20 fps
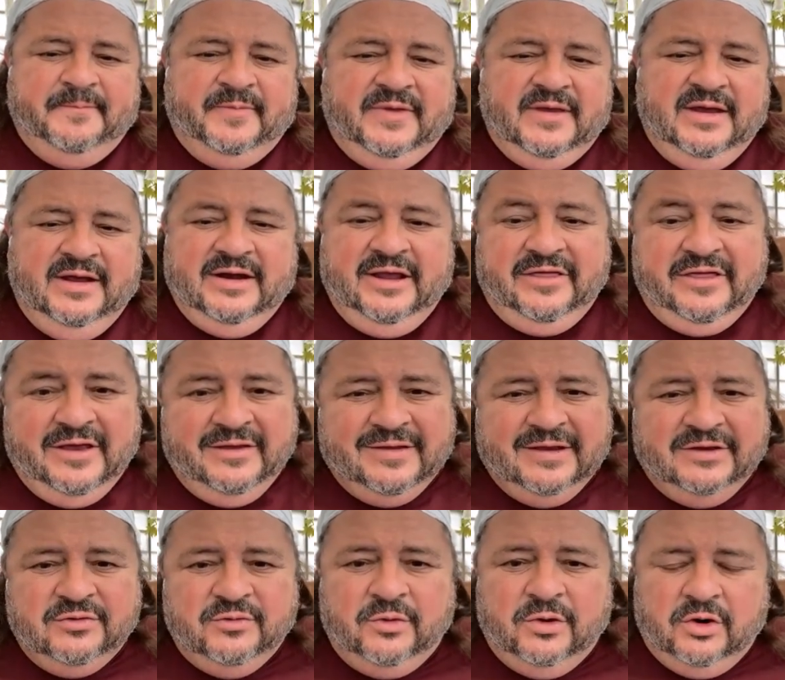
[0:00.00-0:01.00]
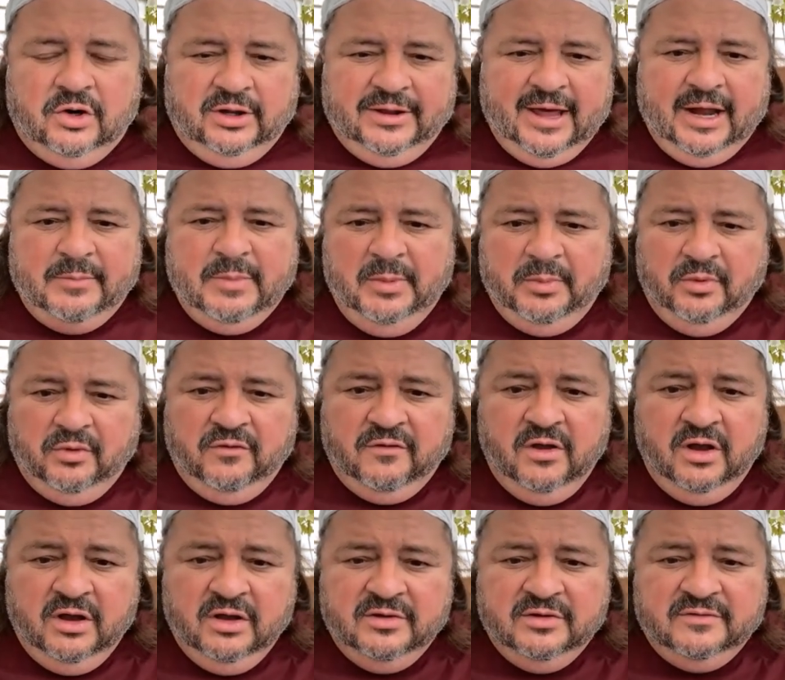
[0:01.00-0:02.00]
And I think that's what a lot of people
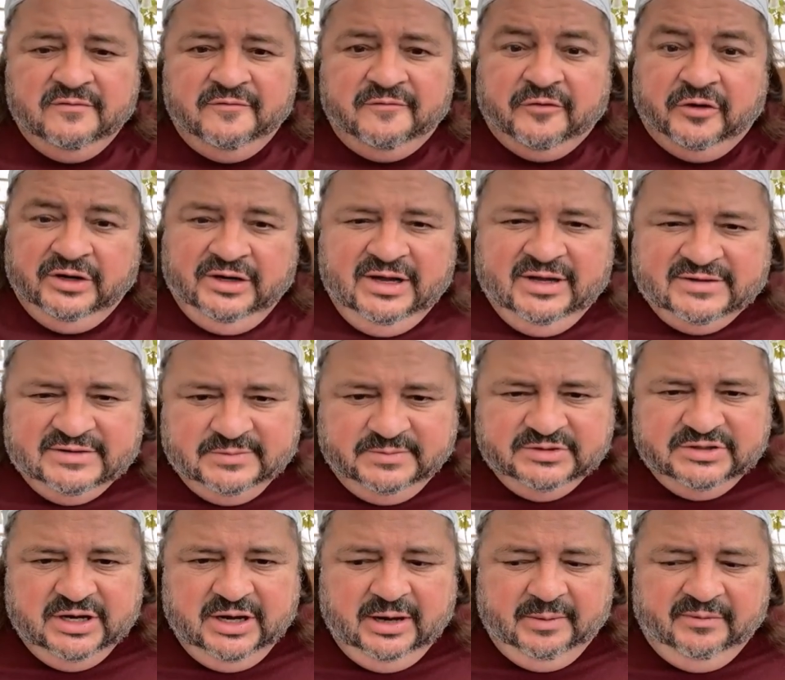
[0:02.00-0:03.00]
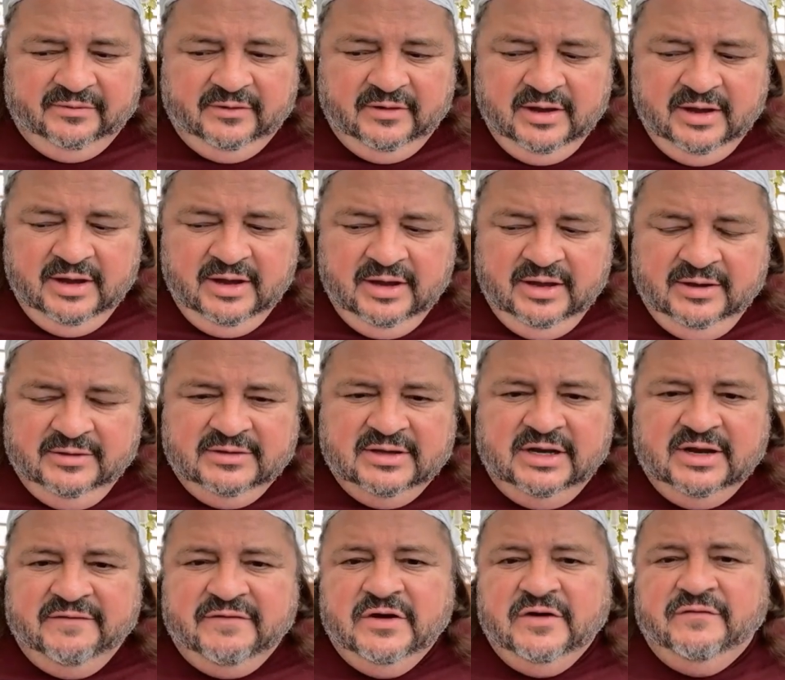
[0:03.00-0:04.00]
forget sometimes, that
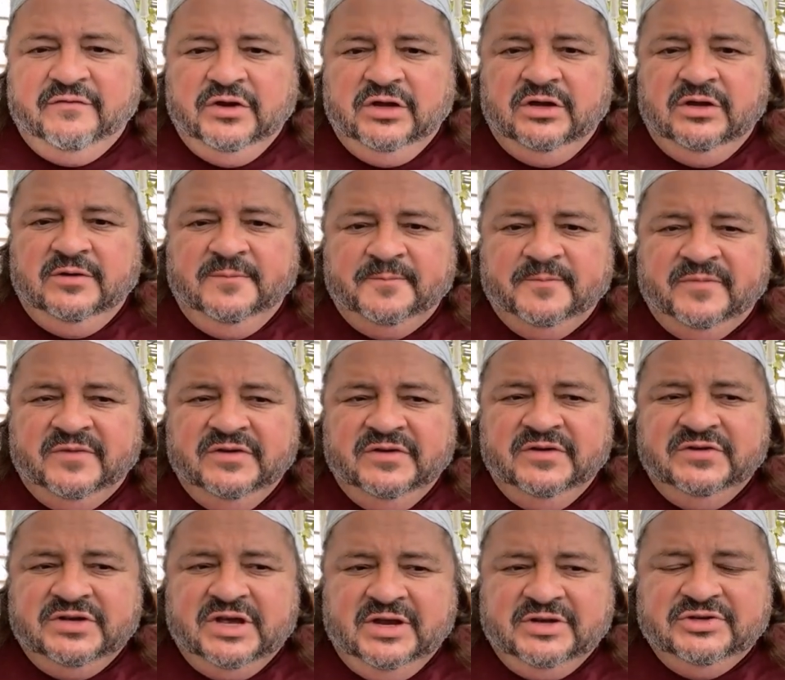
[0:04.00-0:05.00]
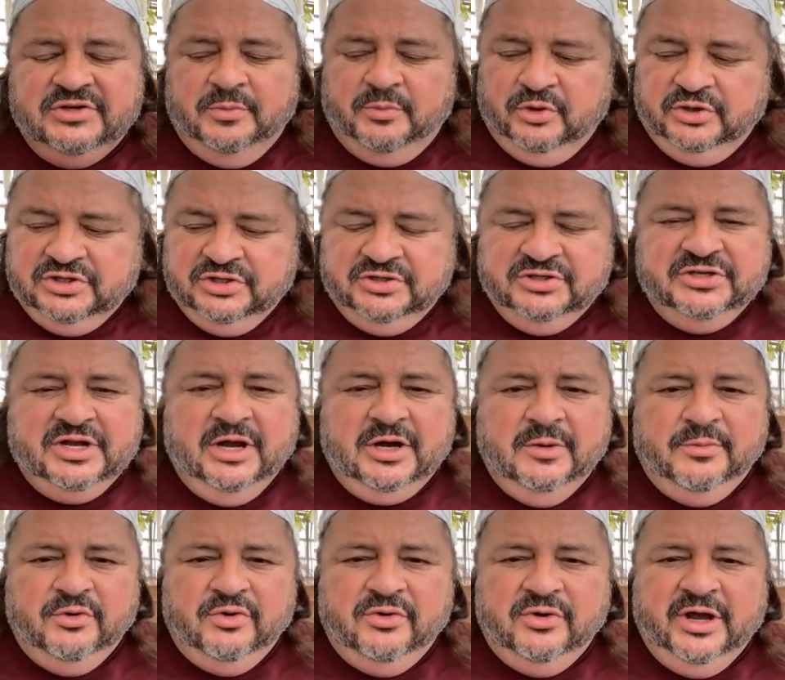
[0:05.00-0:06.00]
even if we change to more
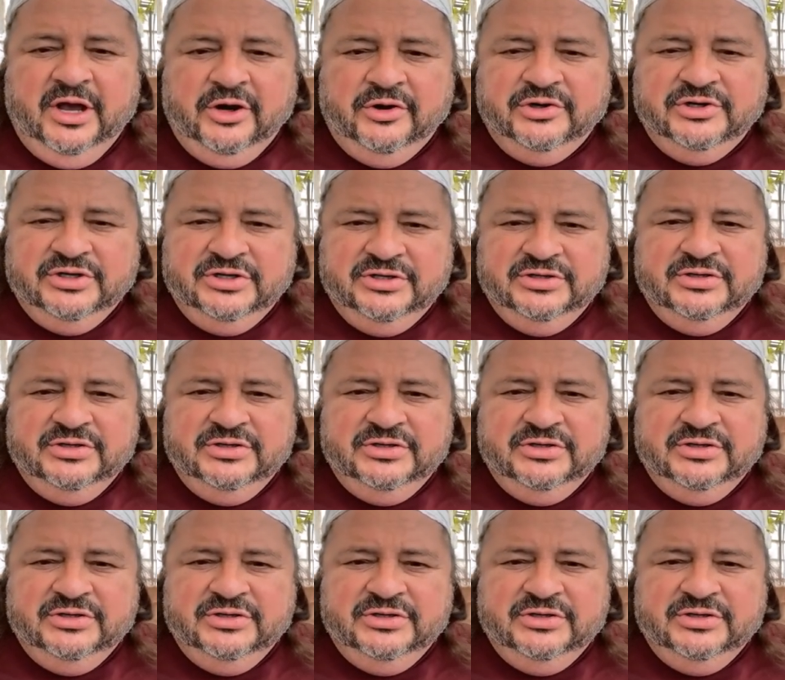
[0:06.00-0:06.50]
sustainable energies,